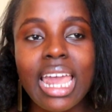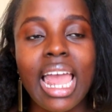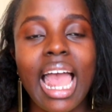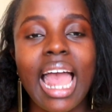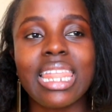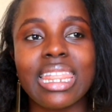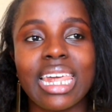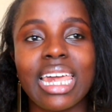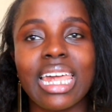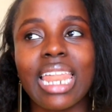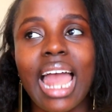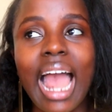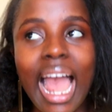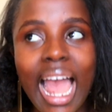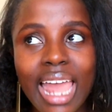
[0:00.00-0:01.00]
and then
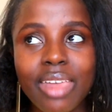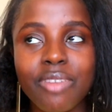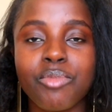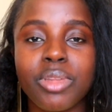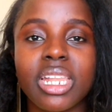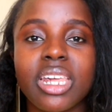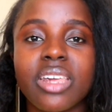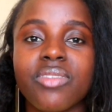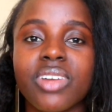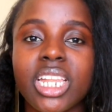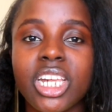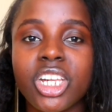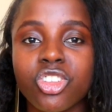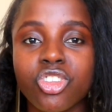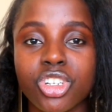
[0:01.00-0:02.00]
I've been given
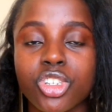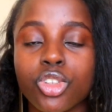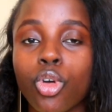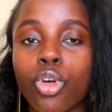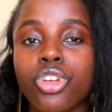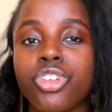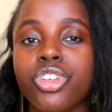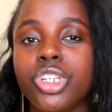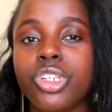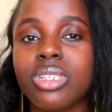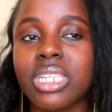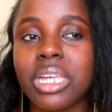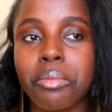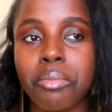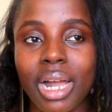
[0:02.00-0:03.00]
interest on
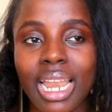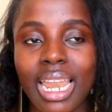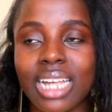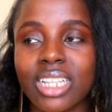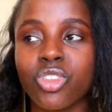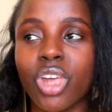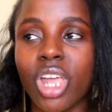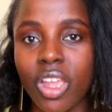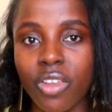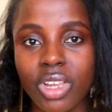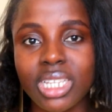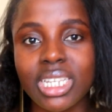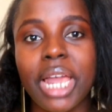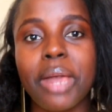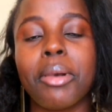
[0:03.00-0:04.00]
reducing balance, so every
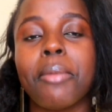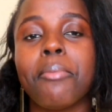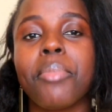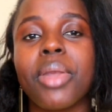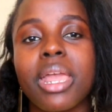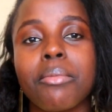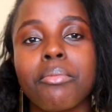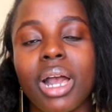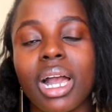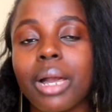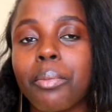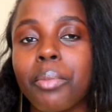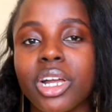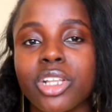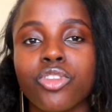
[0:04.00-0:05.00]
time I'm paying back a
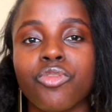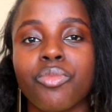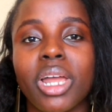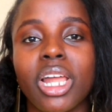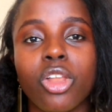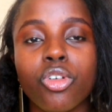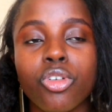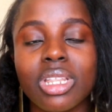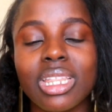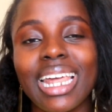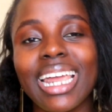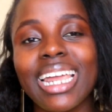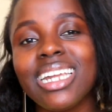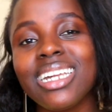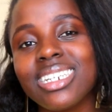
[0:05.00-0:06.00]
part of my loan,
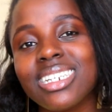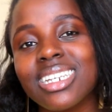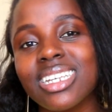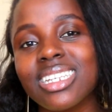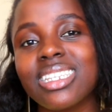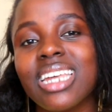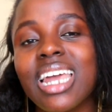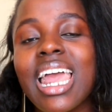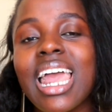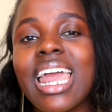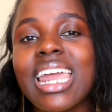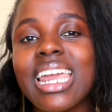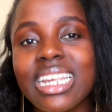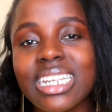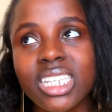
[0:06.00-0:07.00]
the interest
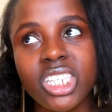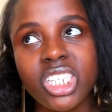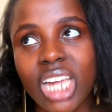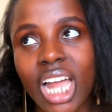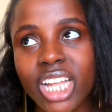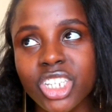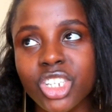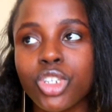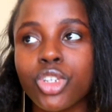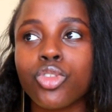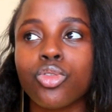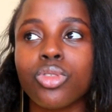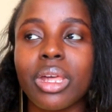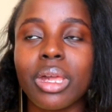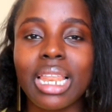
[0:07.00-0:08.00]
is charged
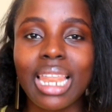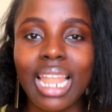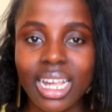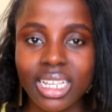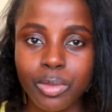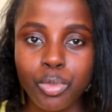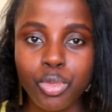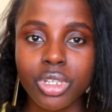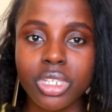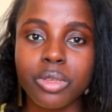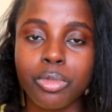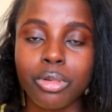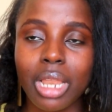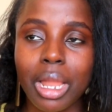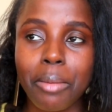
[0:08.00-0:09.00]
to the last
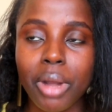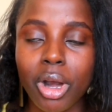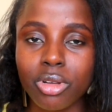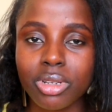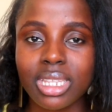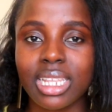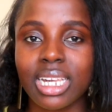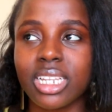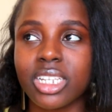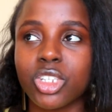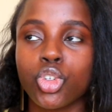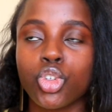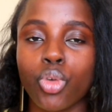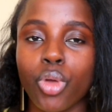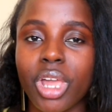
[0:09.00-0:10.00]
principal amount that is
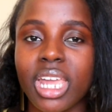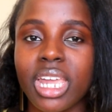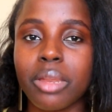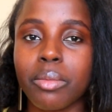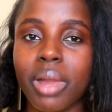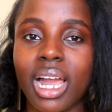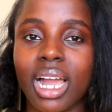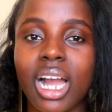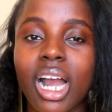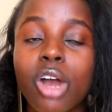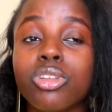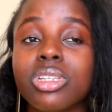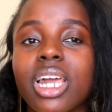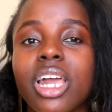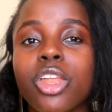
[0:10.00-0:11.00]
showing in my
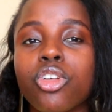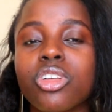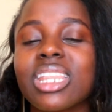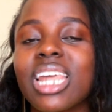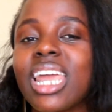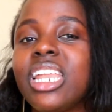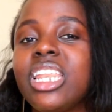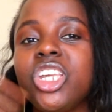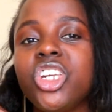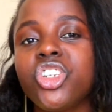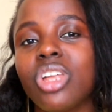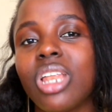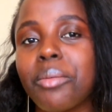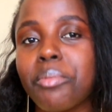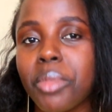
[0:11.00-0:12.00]
account and not the
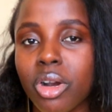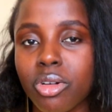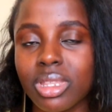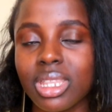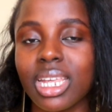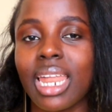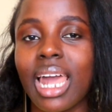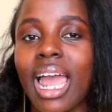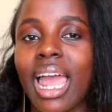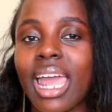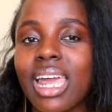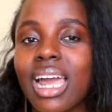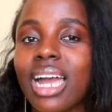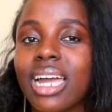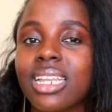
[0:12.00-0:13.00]
initial amount that I
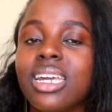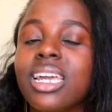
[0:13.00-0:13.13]
had